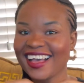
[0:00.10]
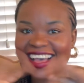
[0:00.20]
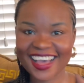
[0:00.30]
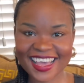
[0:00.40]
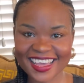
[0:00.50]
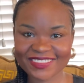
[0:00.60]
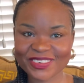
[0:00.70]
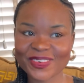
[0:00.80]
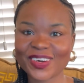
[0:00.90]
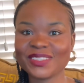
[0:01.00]
Hi
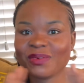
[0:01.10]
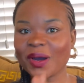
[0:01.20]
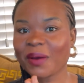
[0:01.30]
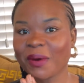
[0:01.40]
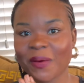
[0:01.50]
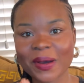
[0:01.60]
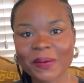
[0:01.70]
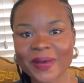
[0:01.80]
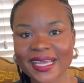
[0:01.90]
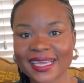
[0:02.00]
everyone,
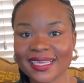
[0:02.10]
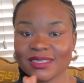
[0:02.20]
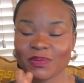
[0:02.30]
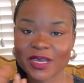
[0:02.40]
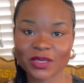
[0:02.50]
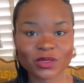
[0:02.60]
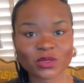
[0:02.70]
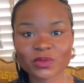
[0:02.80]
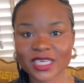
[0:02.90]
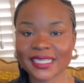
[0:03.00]
welcome back again to my
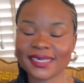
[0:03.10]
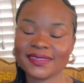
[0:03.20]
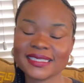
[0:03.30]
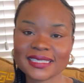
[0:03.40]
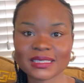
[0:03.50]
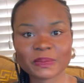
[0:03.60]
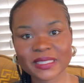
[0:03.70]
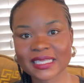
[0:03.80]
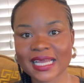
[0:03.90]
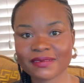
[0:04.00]
YouTube channel. This is
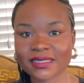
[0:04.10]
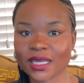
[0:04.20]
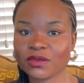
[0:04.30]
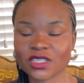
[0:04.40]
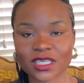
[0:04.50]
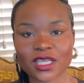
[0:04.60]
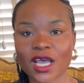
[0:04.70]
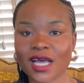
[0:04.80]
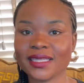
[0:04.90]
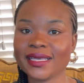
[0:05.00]
Speedy Lifestyles channel,
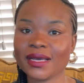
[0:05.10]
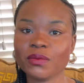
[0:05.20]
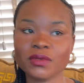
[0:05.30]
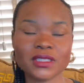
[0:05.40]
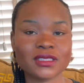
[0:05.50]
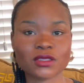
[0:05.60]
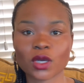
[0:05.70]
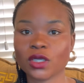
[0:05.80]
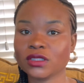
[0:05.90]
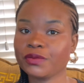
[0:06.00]
and here we
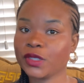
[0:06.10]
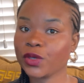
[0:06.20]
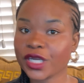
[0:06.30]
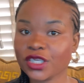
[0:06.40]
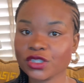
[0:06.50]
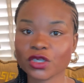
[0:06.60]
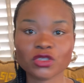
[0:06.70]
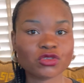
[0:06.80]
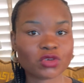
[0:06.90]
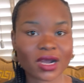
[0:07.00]
discuss
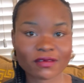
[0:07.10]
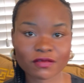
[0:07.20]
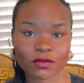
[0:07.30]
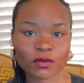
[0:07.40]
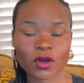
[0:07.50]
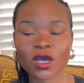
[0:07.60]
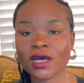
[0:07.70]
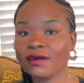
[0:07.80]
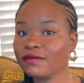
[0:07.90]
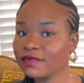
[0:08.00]
relocation, travel,
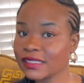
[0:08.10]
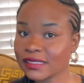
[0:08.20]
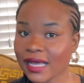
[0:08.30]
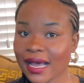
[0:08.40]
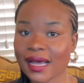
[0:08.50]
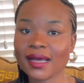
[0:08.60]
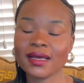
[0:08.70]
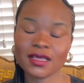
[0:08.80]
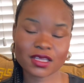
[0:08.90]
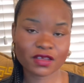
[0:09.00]
visa,
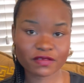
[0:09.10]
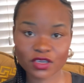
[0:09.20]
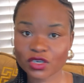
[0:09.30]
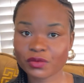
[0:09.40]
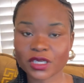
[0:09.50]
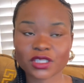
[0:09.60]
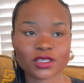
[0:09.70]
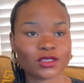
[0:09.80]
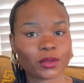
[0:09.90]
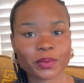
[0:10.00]
aviation
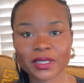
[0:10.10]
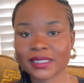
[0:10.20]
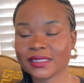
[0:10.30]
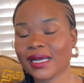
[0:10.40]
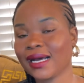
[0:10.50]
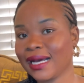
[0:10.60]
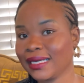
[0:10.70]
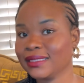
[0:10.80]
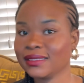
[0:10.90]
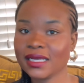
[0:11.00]
related topics, and